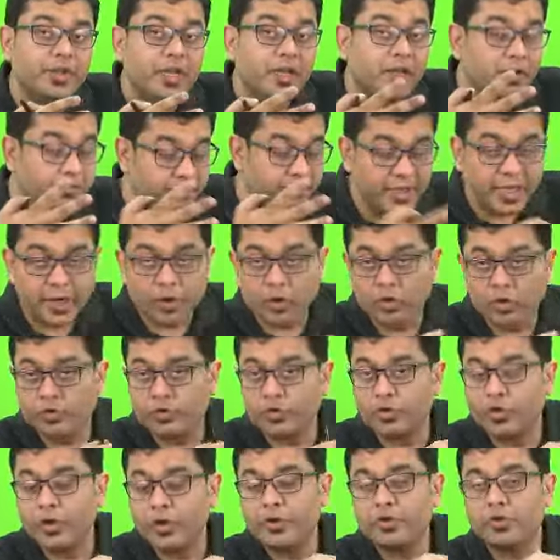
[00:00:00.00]
We are also
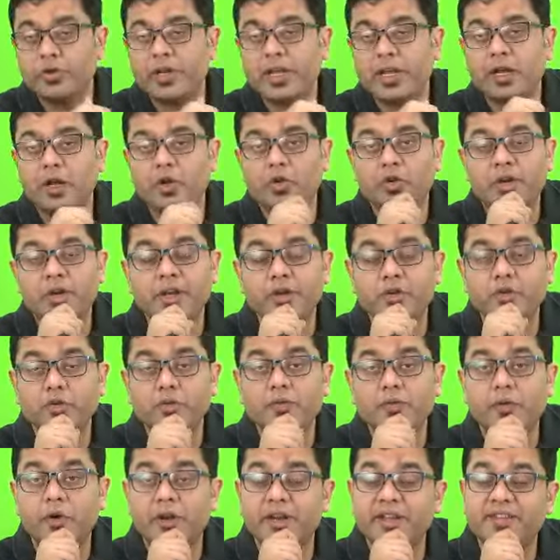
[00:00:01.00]
going to take a look into,
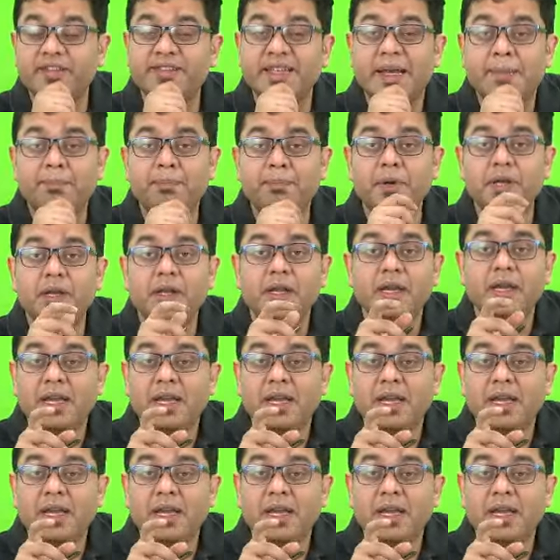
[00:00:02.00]
for example,